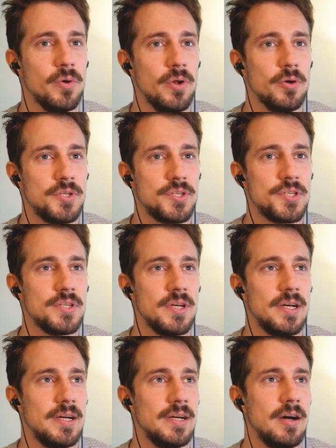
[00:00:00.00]
notes.
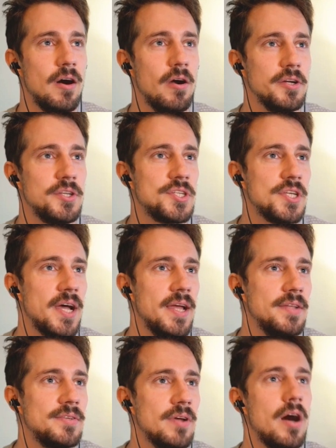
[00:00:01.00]
Uh, hardsites,